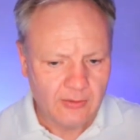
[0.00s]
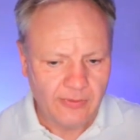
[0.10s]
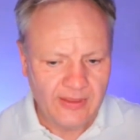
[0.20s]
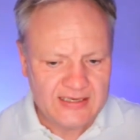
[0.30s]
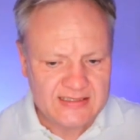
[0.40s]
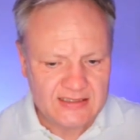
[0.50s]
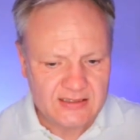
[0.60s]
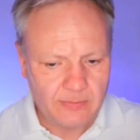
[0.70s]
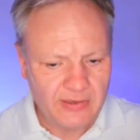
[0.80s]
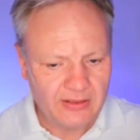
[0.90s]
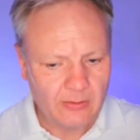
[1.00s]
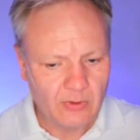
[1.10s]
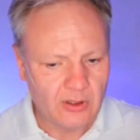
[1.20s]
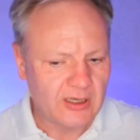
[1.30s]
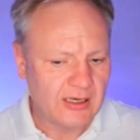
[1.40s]
This is the bit that
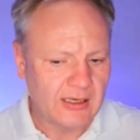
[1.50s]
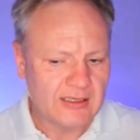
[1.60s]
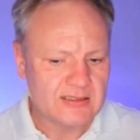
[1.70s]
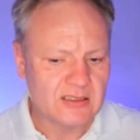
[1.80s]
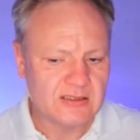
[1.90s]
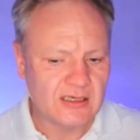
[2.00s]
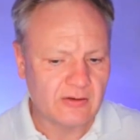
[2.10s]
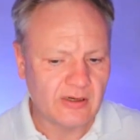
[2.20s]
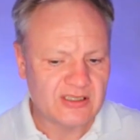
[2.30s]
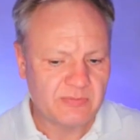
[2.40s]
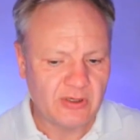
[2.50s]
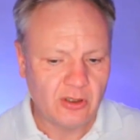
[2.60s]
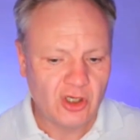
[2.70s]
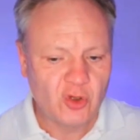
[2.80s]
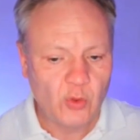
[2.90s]
we're looking at instead of decrease. But
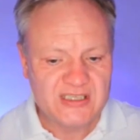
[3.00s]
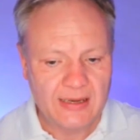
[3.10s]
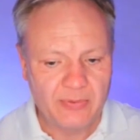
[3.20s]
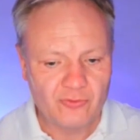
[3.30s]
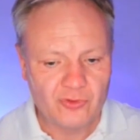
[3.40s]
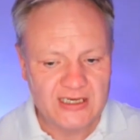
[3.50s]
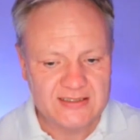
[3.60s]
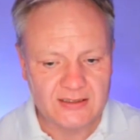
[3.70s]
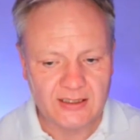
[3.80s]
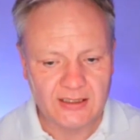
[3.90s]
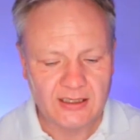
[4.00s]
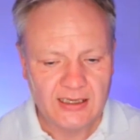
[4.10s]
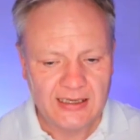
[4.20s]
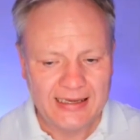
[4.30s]
look what's happened recently.